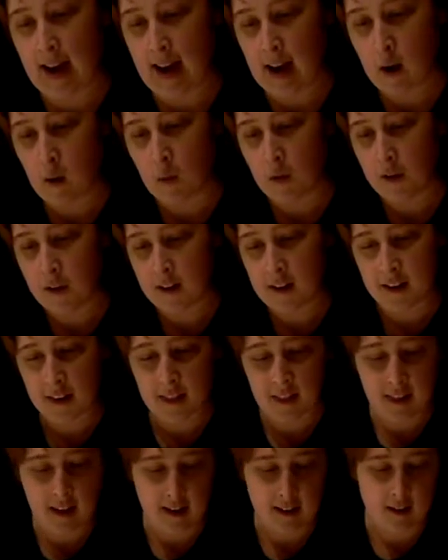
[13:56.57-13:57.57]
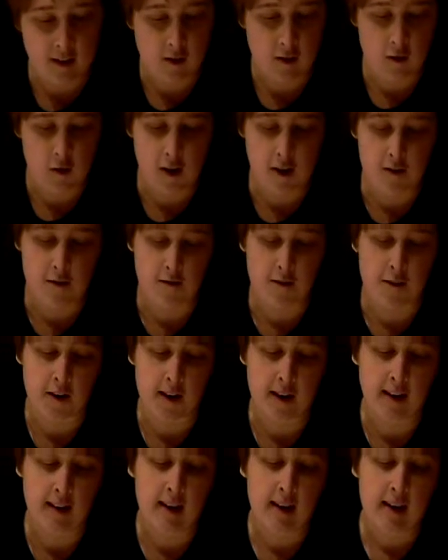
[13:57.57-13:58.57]
owl, and that's great
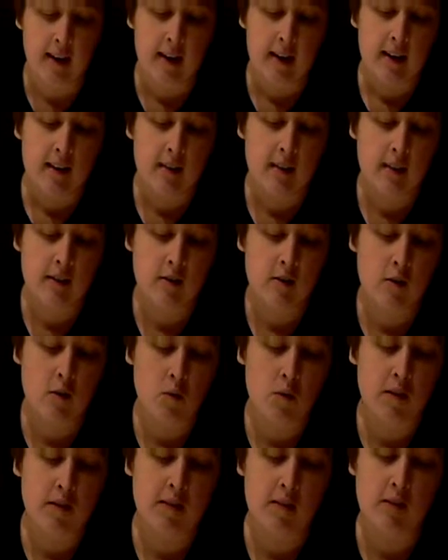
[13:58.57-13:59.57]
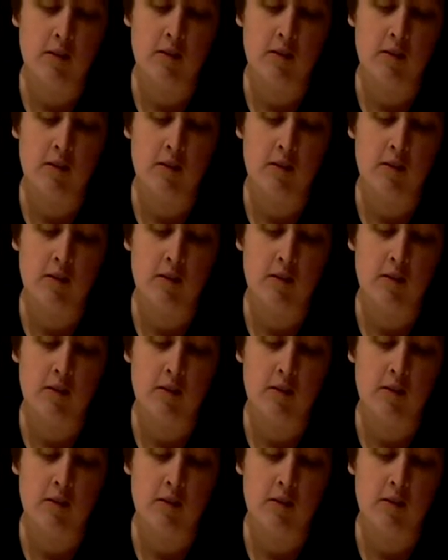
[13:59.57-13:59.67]
fun. These are the ones I